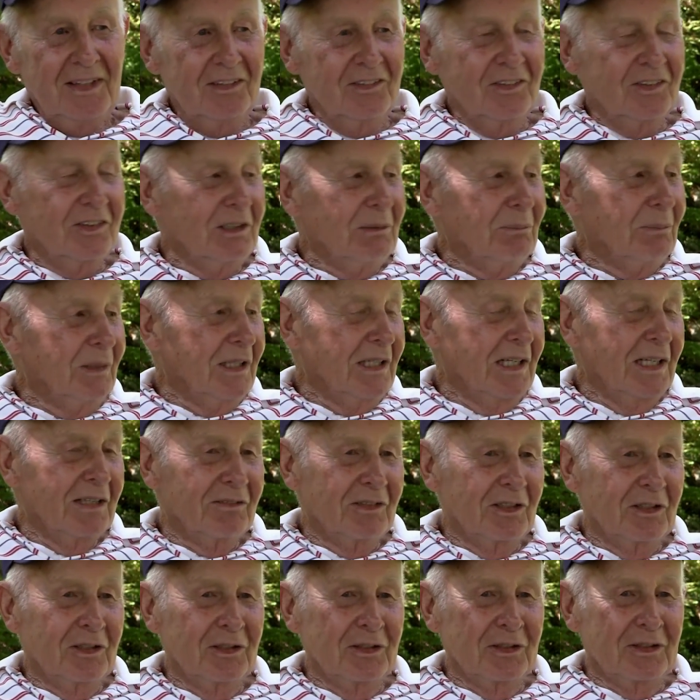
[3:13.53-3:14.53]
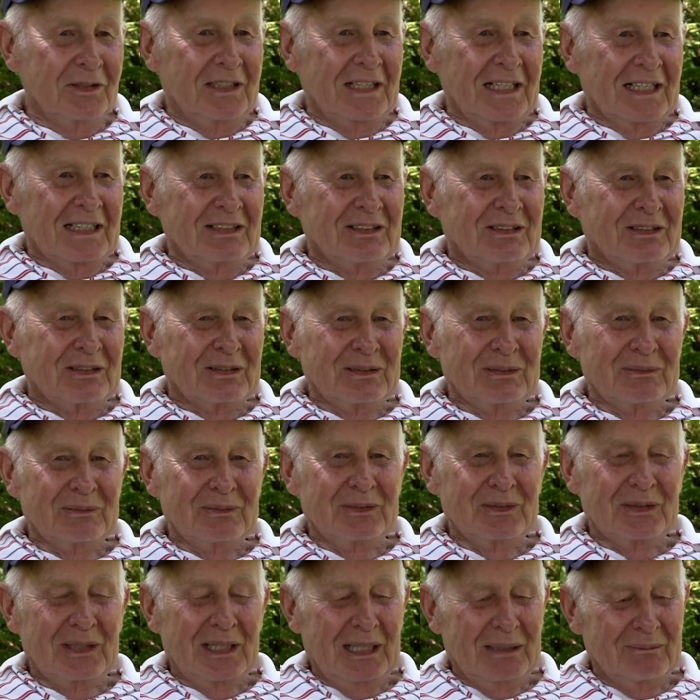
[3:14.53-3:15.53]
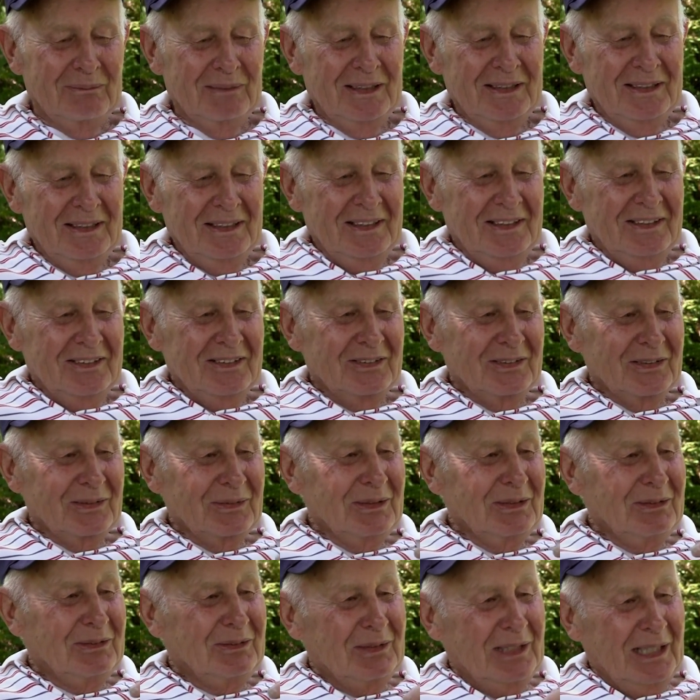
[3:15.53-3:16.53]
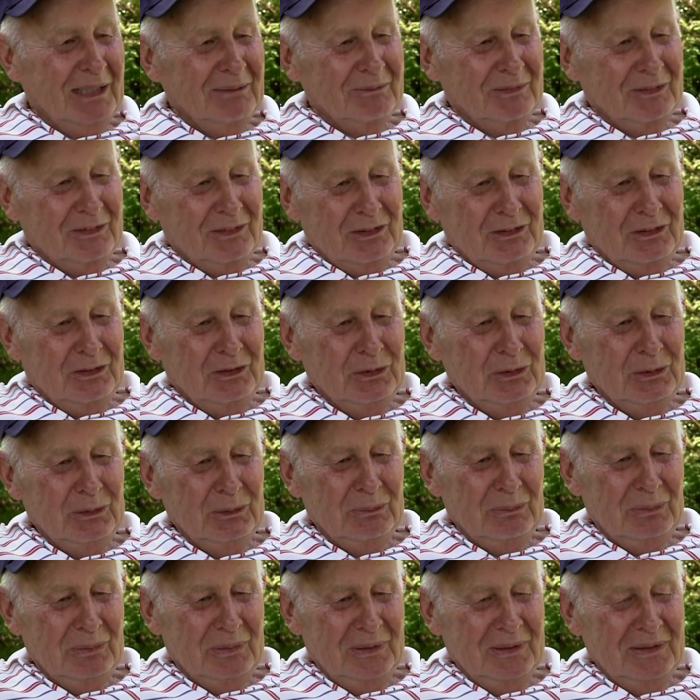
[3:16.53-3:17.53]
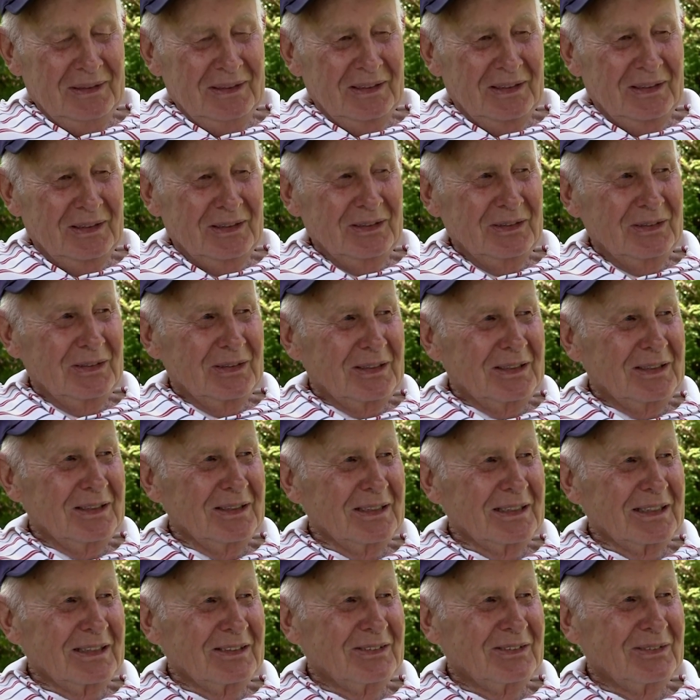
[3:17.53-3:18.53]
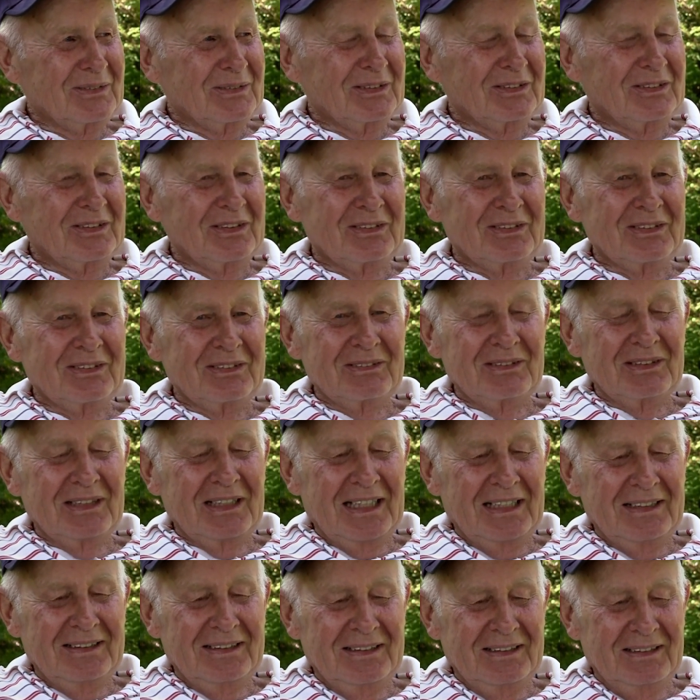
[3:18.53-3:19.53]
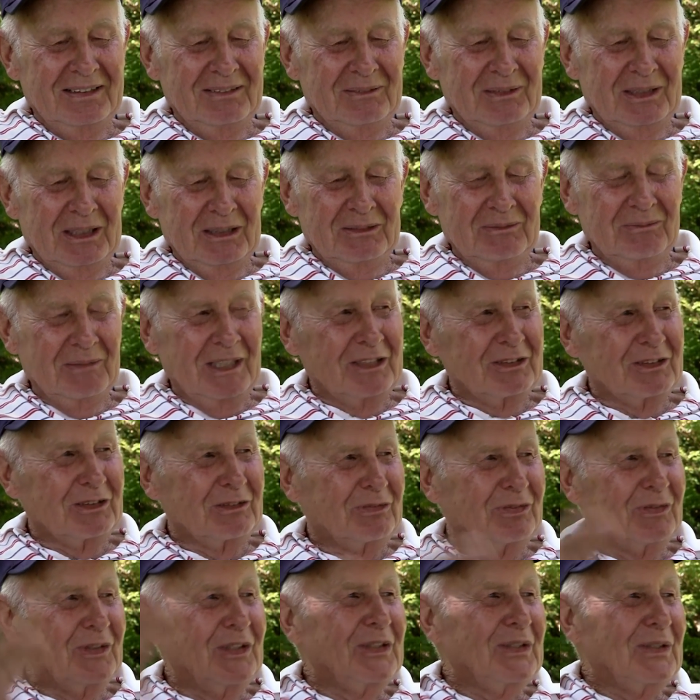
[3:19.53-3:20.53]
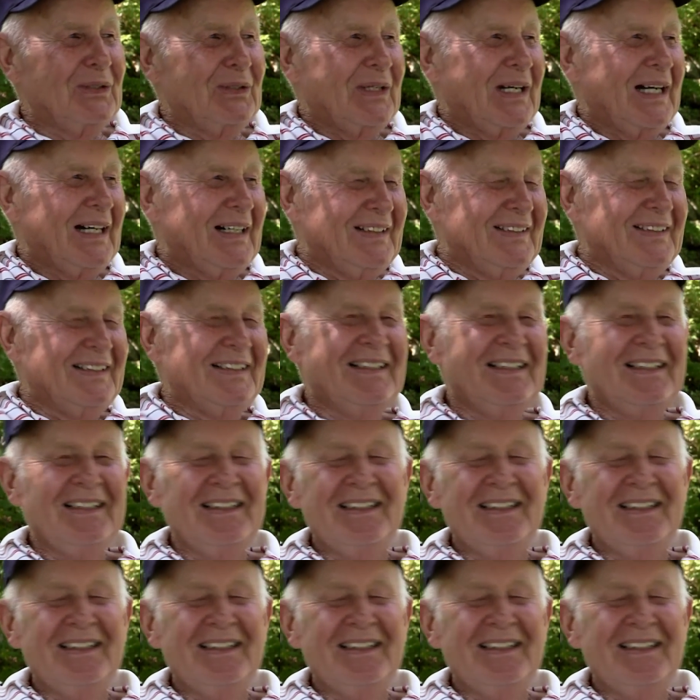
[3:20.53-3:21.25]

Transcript: Seabee never heard that term drop, so he drops the tube 100 clicks, which is that makes it further out.